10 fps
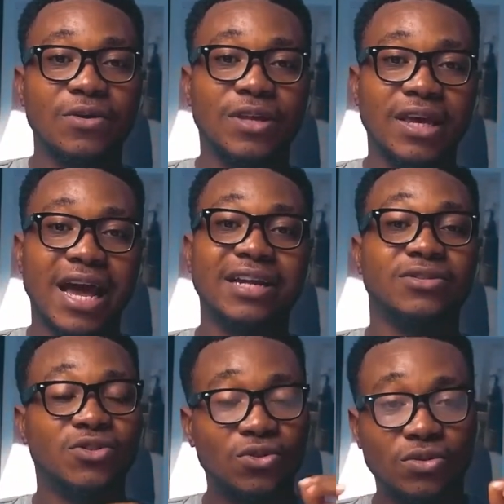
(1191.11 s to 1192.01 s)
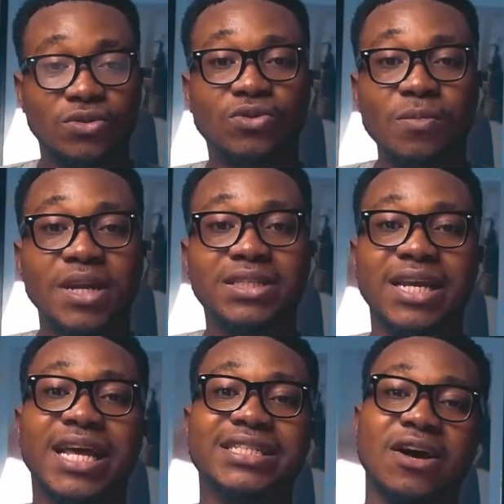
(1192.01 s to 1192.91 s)
okay, and so many
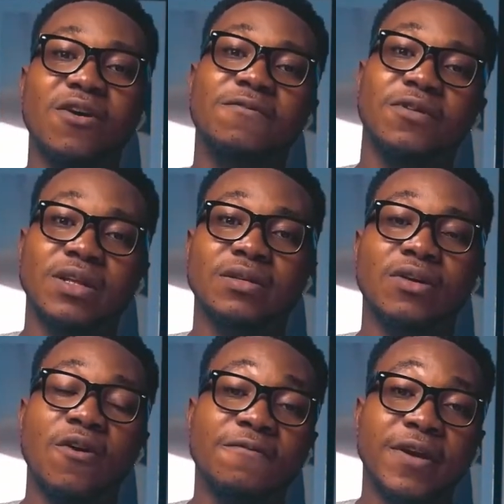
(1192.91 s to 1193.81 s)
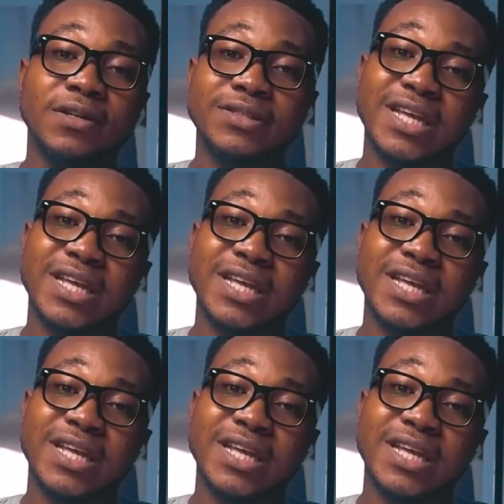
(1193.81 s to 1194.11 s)
sellers are offering